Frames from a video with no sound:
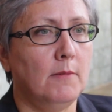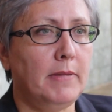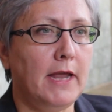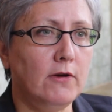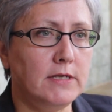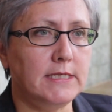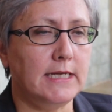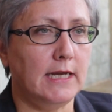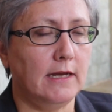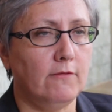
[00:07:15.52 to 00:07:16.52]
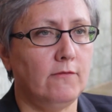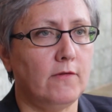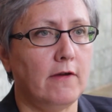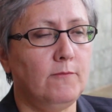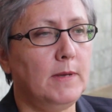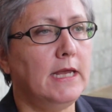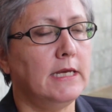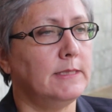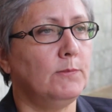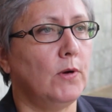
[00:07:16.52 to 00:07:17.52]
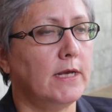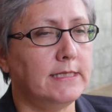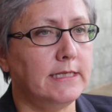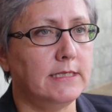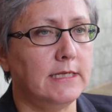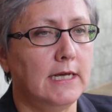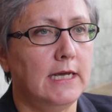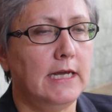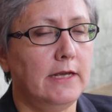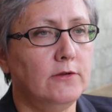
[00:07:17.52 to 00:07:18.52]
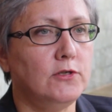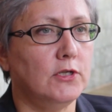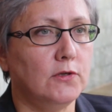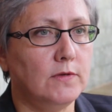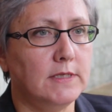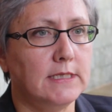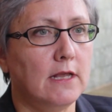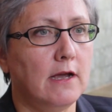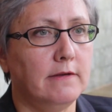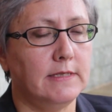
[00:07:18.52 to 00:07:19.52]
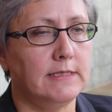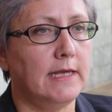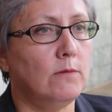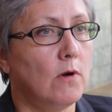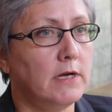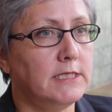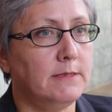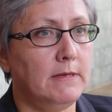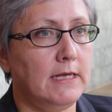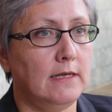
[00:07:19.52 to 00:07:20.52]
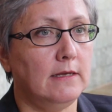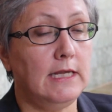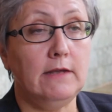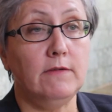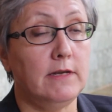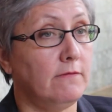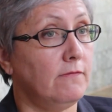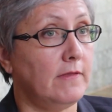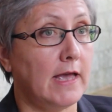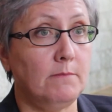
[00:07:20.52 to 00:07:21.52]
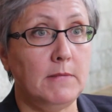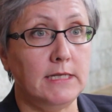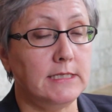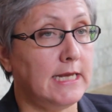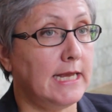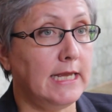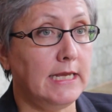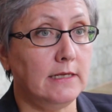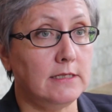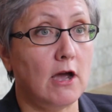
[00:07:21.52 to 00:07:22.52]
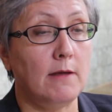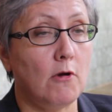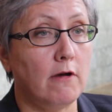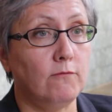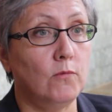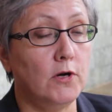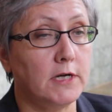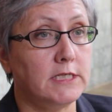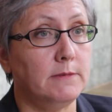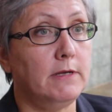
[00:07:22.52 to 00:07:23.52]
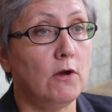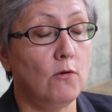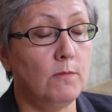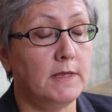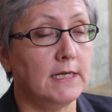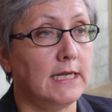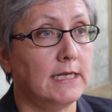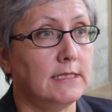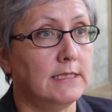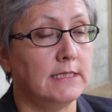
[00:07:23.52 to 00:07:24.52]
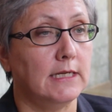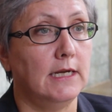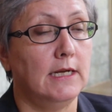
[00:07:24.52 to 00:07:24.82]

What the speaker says: parenting, of being as present in their children's lives as they want to be, even if that means taking time off work to be home with the kids.